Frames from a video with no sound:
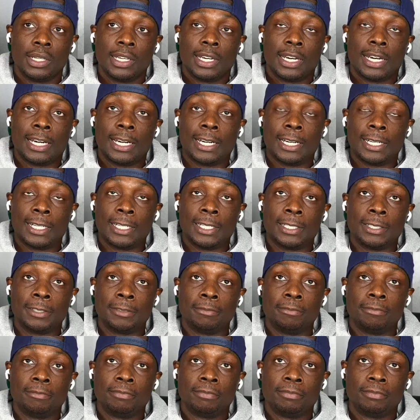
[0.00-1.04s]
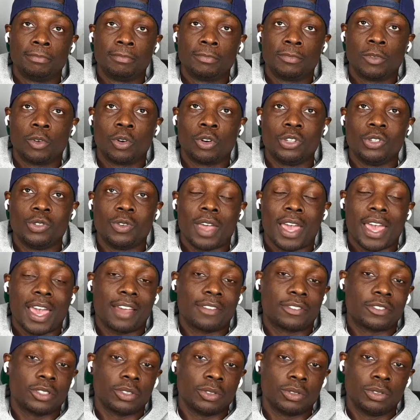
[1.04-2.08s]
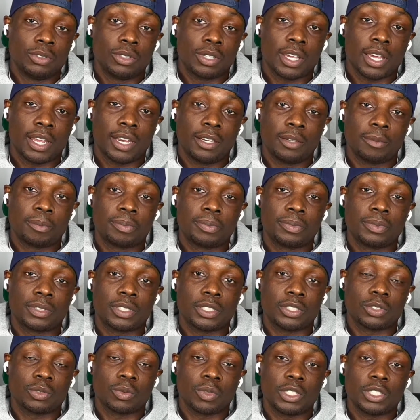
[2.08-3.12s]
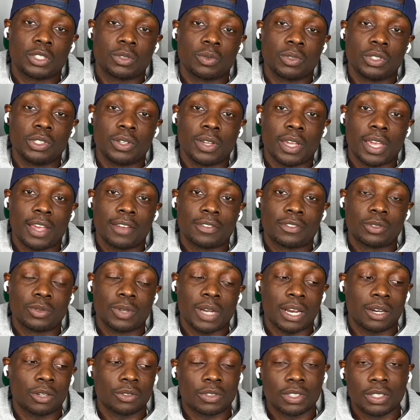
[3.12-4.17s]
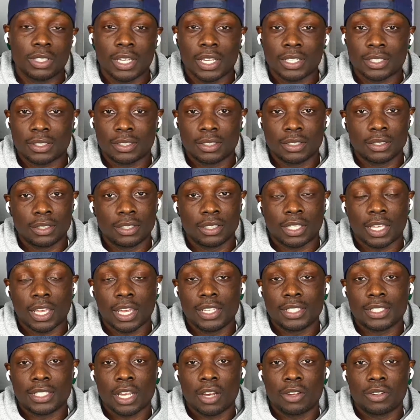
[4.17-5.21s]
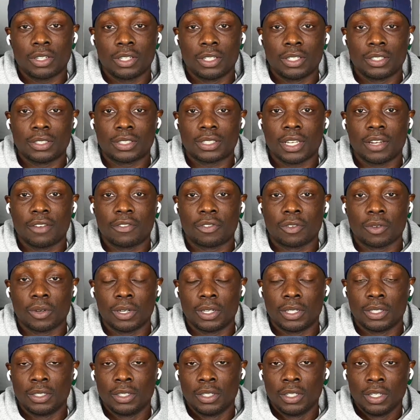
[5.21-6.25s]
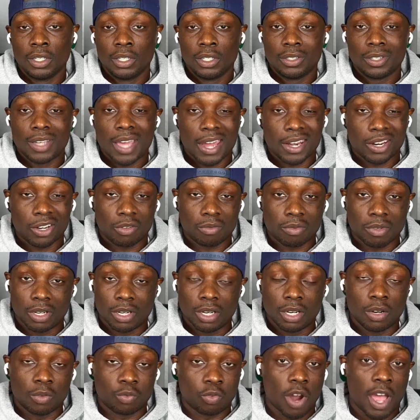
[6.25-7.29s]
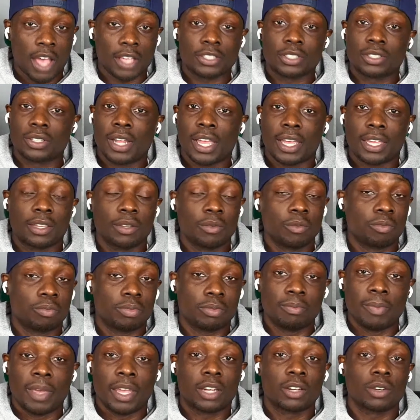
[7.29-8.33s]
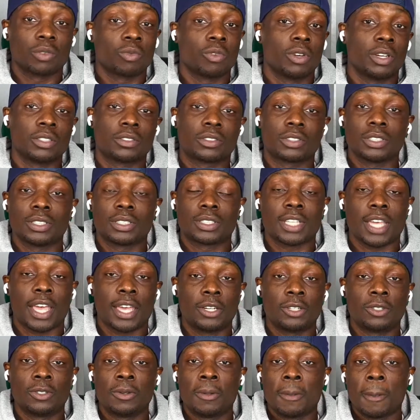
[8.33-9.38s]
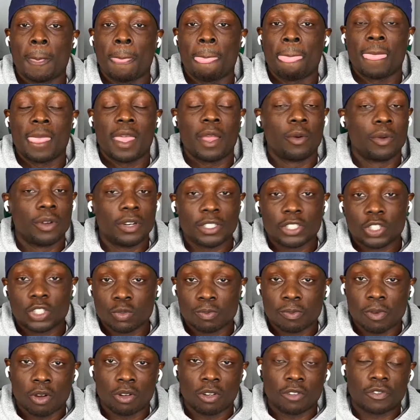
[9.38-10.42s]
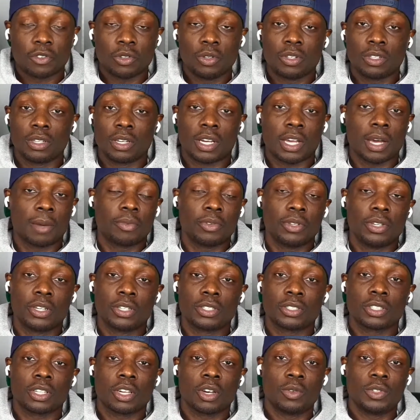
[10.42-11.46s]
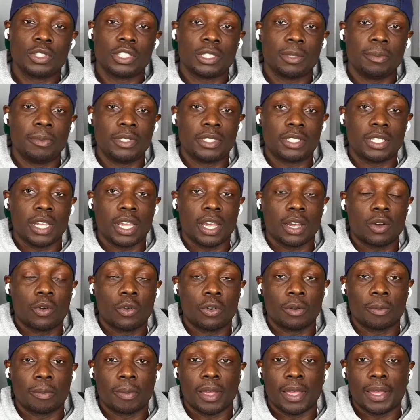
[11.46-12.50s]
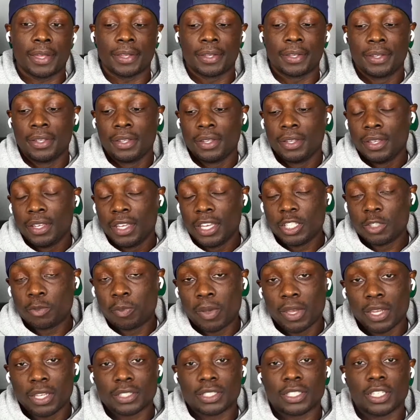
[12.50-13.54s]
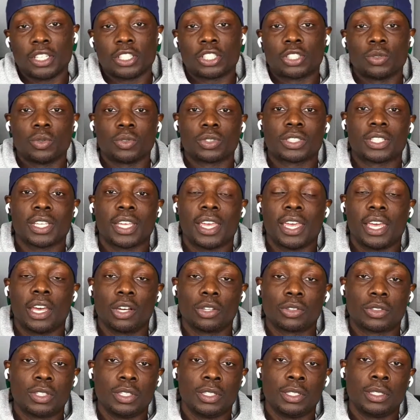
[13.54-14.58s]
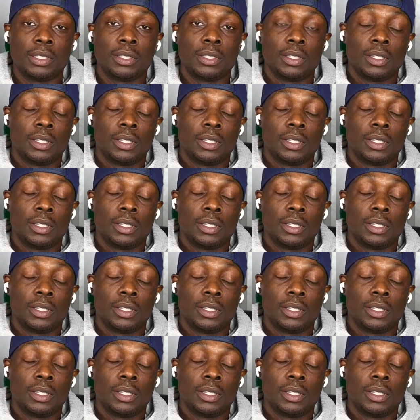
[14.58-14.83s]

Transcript: Or you have to. You're kind of in a situation where you have to. And I don't think that's the case out there in San Fran. You got a roster that can make a run to a title. They were in the Super Bowl a couple of years ago with Jimmy G at quarterback. His biggest issue is staying healthy.